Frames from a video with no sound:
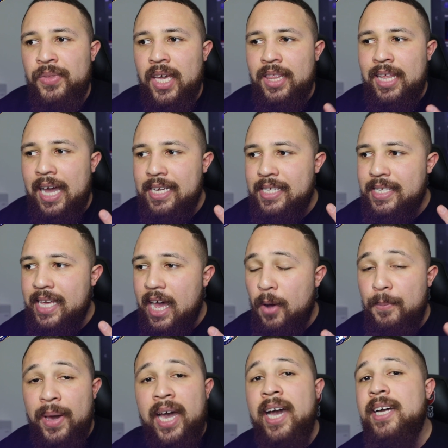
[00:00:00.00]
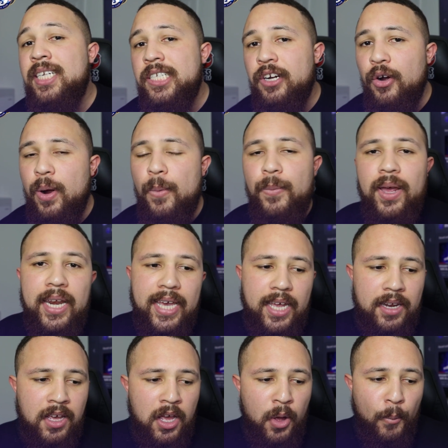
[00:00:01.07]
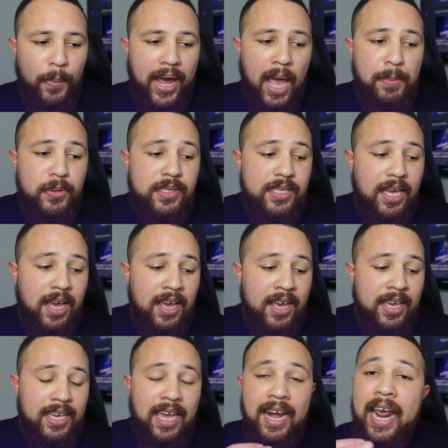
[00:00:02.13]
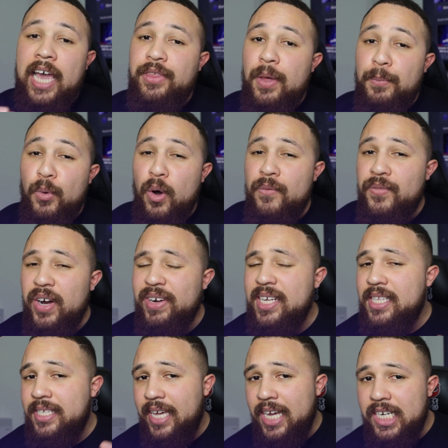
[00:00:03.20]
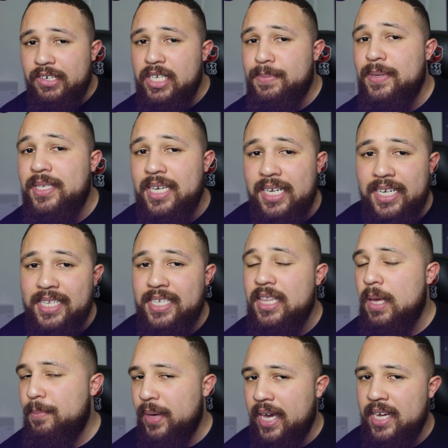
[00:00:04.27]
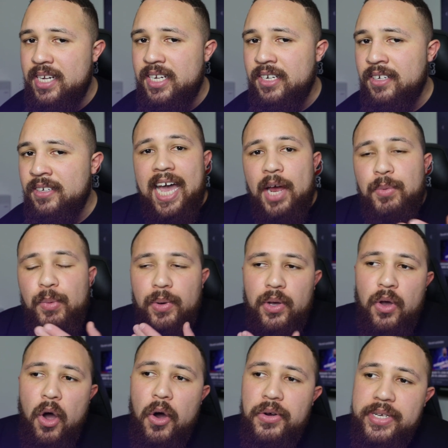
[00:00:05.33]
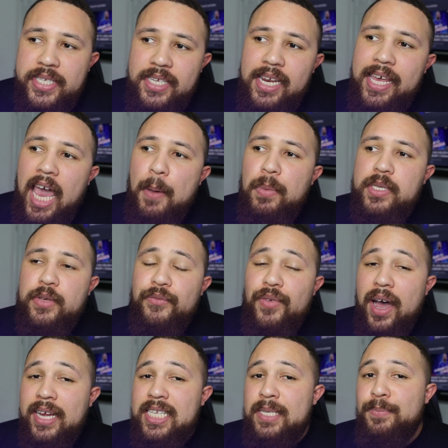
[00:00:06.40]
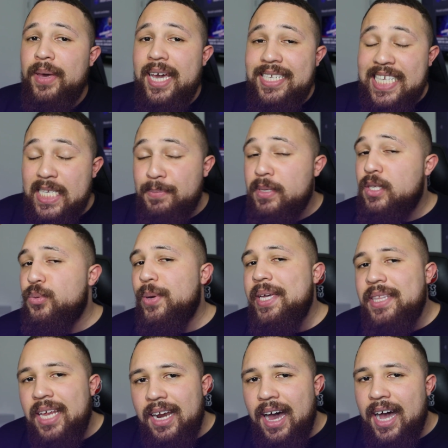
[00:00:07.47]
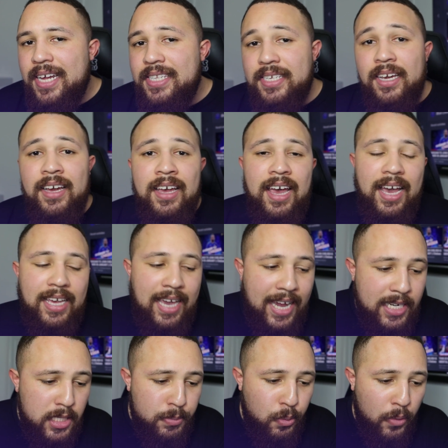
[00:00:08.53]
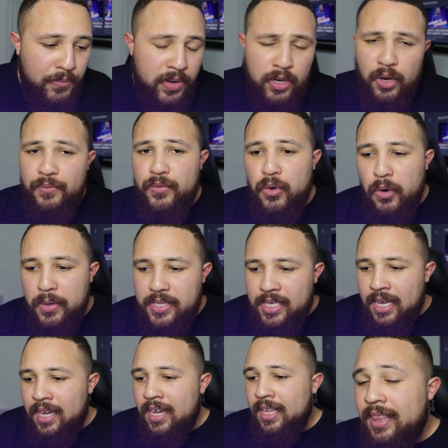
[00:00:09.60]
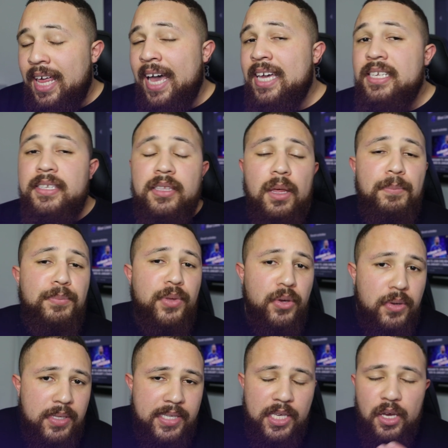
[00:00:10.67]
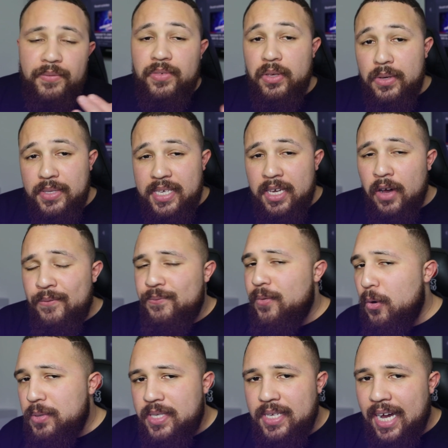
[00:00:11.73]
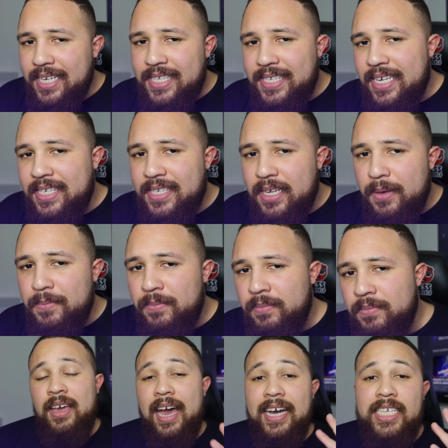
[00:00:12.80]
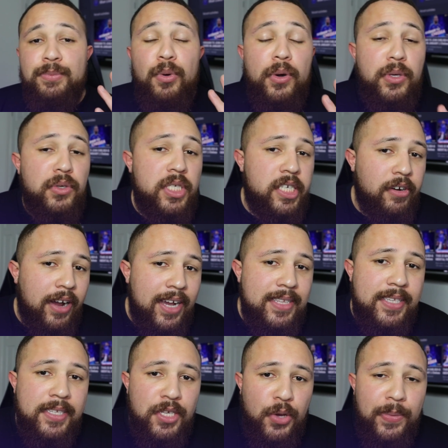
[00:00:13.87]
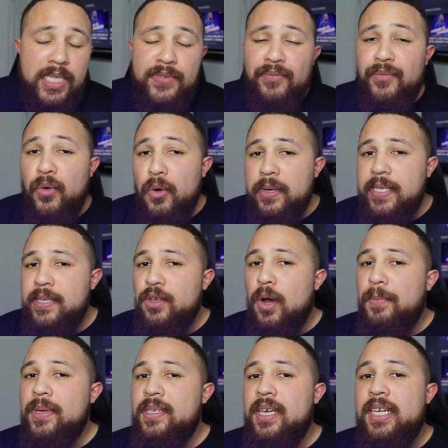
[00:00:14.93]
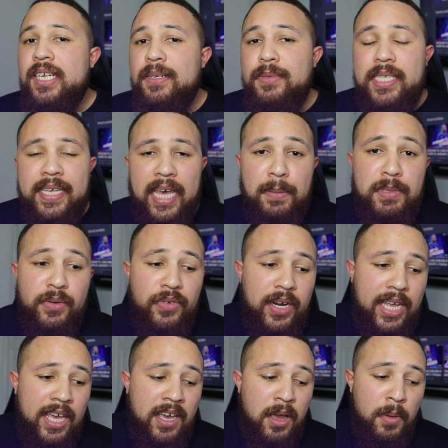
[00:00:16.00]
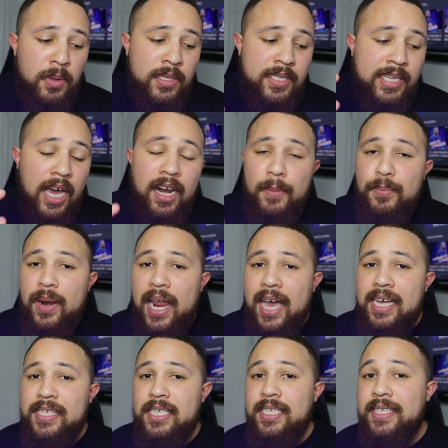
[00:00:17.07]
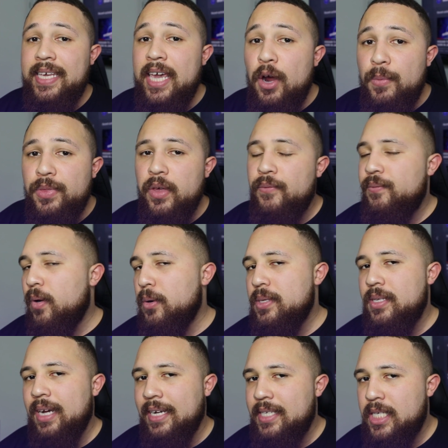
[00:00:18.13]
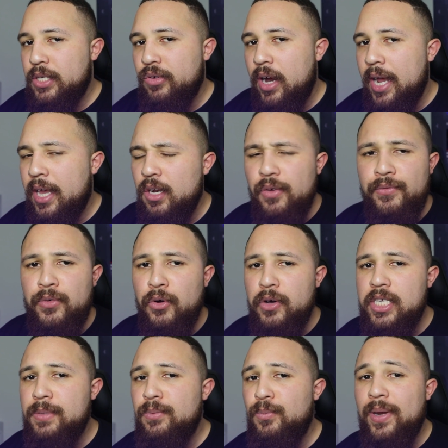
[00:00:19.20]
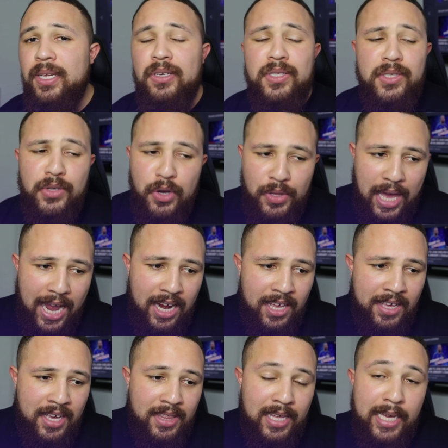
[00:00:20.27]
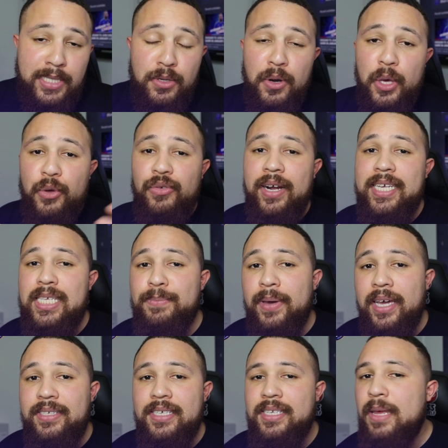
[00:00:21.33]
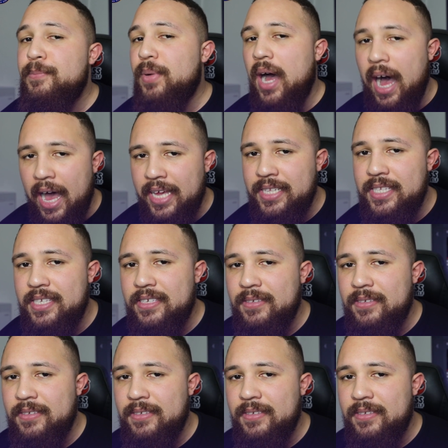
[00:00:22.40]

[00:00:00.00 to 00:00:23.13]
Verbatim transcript: And that's how Pedro and Willian were able to collect the ball in very dangerous positions in the pitch. And we were constantly able to find spaces between the lines against Watford. And of course, that is the beauty of using a false nine system, as what you're trying to do is force the opposition team to really tell a player to deal with the false nine strike. And of course, when you do that, that's going to create spaces in behind.